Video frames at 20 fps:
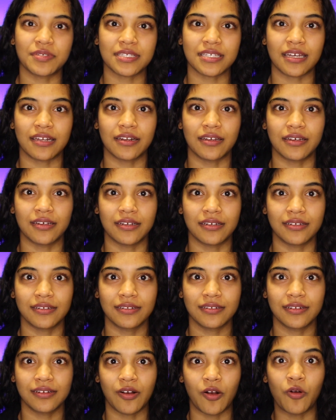was kind of
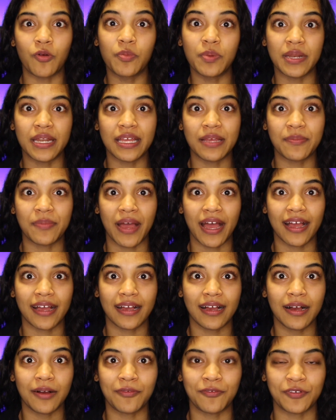opening
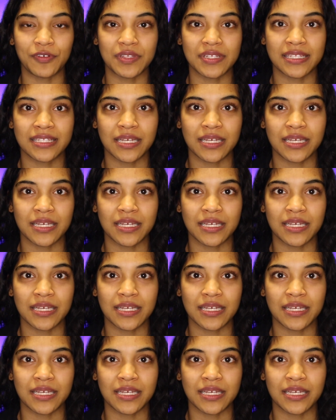back up for the